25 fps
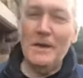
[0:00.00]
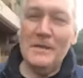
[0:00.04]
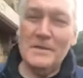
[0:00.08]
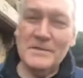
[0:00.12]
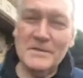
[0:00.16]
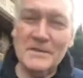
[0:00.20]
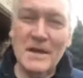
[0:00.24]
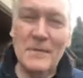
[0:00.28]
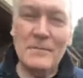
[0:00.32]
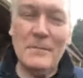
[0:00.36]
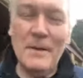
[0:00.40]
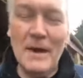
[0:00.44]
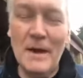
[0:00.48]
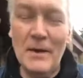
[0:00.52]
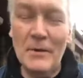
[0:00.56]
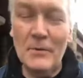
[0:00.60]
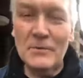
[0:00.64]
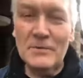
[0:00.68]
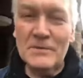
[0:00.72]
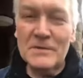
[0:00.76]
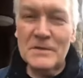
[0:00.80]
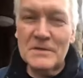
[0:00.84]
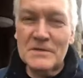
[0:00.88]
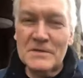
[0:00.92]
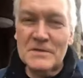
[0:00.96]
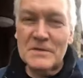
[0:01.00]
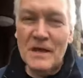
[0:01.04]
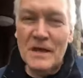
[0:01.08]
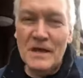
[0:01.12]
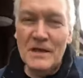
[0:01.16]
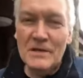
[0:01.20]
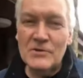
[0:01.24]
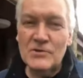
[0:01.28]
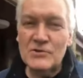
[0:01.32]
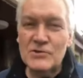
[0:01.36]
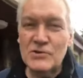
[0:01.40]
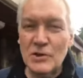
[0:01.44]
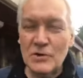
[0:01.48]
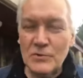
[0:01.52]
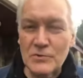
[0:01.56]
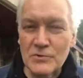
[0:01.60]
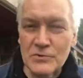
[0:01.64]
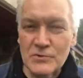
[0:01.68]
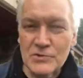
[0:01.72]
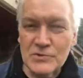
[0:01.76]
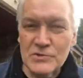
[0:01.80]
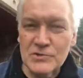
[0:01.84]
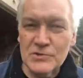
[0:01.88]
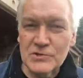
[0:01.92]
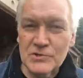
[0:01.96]
about St John's
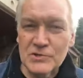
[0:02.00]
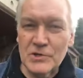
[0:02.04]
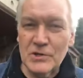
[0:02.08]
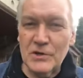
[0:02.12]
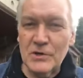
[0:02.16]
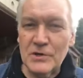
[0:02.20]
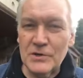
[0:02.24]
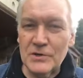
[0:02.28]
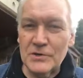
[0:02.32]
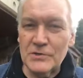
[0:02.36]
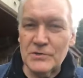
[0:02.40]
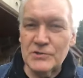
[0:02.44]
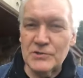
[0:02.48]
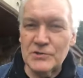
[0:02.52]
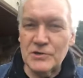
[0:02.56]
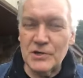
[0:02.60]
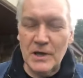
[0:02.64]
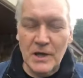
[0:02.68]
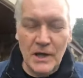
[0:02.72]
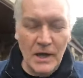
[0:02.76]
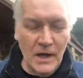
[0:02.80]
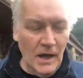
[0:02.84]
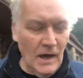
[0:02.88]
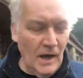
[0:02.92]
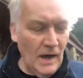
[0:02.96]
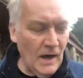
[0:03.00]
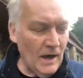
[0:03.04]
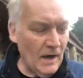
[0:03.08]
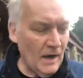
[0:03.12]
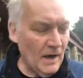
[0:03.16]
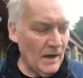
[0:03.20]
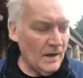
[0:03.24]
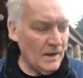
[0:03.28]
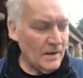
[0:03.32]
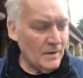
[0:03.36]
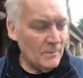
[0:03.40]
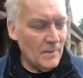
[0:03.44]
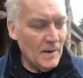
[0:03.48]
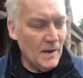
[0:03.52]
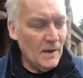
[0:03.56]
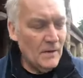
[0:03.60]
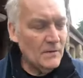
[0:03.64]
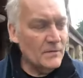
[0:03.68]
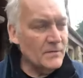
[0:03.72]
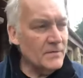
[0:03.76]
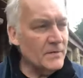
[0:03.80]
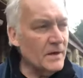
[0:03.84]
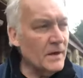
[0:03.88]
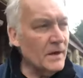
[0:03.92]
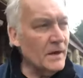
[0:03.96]
Church and about
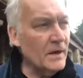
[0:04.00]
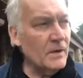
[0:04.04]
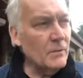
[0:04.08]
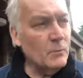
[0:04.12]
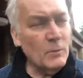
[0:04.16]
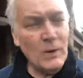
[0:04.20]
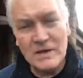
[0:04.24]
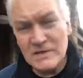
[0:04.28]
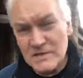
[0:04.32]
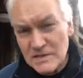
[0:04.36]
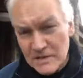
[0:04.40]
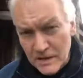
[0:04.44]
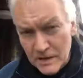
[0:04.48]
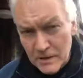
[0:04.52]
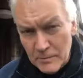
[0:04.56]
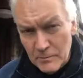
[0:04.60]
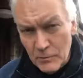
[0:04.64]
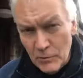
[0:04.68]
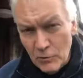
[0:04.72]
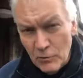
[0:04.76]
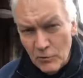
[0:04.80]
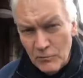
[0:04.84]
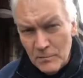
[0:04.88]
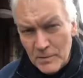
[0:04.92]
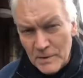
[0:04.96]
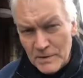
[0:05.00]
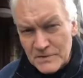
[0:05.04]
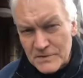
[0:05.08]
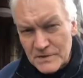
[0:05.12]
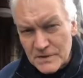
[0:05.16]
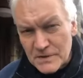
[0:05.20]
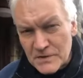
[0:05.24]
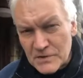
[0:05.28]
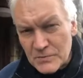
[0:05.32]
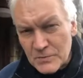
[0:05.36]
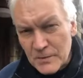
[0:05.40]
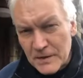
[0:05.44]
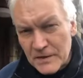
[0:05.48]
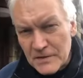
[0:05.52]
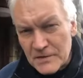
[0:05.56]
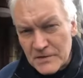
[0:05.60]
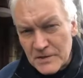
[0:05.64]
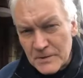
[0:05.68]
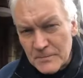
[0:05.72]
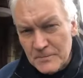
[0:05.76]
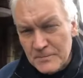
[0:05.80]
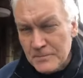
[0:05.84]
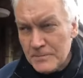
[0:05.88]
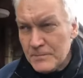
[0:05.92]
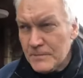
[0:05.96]
the Wesleyan movement in Swinton.
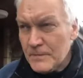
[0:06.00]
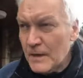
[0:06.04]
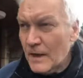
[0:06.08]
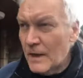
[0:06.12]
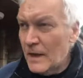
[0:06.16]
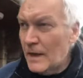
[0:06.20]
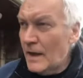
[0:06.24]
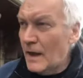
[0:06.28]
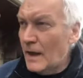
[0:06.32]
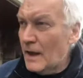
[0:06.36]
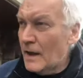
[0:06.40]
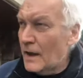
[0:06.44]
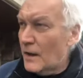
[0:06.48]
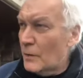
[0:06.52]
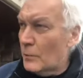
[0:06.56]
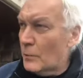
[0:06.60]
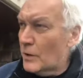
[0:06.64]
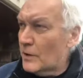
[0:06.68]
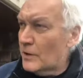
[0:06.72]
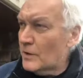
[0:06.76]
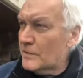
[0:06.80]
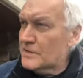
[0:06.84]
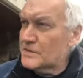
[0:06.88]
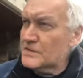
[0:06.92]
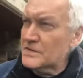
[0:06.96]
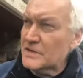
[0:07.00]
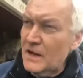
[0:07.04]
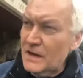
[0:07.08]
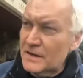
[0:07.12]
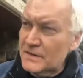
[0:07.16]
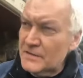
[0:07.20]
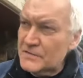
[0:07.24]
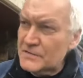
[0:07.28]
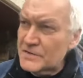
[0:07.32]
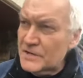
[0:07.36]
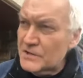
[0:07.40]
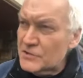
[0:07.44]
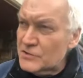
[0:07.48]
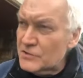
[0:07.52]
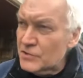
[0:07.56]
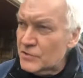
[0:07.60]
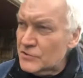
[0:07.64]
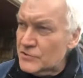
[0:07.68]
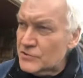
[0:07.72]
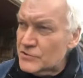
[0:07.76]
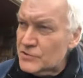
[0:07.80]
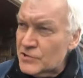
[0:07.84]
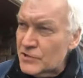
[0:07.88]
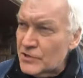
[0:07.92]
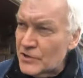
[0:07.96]
We're at the site of St John's
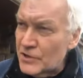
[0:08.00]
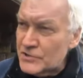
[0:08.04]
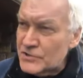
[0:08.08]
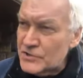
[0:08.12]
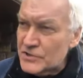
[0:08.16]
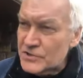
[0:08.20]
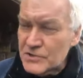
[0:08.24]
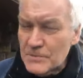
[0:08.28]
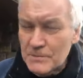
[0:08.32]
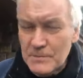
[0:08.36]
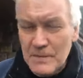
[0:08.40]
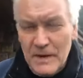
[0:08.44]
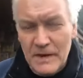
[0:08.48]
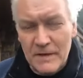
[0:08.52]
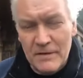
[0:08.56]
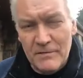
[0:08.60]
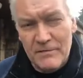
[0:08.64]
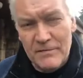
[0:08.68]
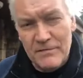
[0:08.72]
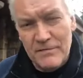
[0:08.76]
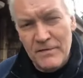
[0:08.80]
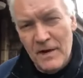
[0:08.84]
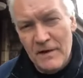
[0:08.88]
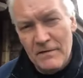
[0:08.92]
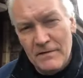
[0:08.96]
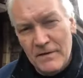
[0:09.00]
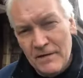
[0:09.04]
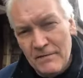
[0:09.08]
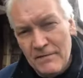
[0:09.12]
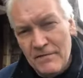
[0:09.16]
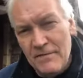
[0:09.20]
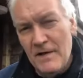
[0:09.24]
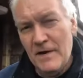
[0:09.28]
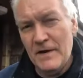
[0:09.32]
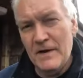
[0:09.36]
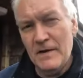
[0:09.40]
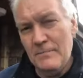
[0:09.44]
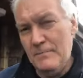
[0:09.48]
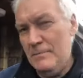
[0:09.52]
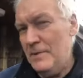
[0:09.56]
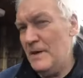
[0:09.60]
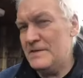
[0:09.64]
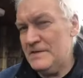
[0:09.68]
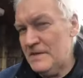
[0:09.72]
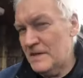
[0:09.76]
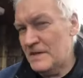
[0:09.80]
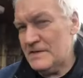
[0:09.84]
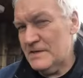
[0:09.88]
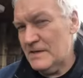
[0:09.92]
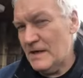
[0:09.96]
Church. It's been a very, very busy
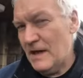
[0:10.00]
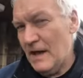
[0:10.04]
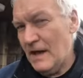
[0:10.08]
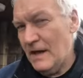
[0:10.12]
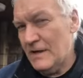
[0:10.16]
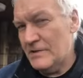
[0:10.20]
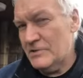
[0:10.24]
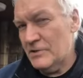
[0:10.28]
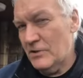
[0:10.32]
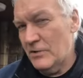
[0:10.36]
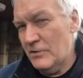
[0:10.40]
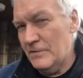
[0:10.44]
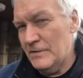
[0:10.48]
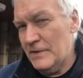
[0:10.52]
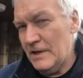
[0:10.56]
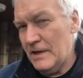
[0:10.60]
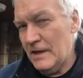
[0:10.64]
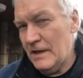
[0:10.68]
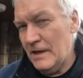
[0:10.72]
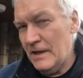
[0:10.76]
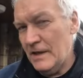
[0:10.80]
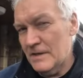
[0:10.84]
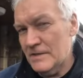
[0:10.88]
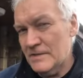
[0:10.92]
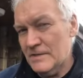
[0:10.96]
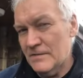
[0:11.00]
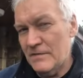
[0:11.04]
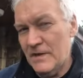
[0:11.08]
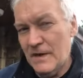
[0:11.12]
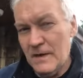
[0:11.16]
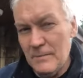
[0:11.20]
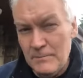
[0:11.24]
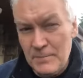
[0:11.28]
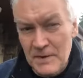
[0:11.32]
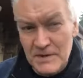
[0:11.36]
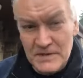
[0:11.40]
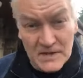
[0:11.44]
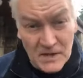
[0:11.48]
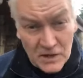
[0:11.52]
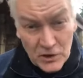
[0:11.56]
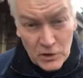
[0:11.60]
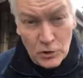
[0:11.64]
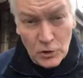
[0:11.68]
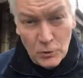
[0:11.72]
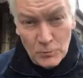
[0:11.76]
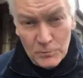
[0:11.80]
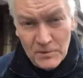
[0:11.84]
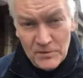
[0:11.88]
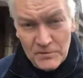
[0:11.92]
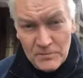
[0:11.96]
site over the years, a very busy
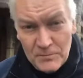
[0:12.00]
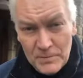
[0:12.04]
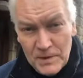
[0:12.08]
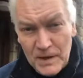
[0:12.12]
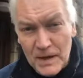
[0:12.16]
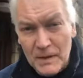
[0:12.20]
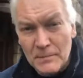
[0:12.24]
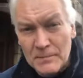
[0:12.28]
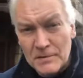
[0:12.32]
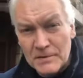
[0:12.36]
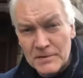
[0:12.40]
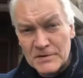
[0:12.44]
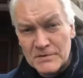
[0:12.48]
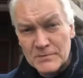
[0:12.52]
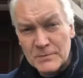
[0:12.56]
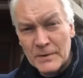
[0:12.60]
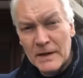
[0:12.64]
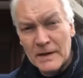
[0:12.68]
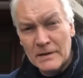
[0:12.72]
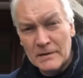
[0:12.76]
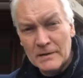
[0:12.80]
group of people as well.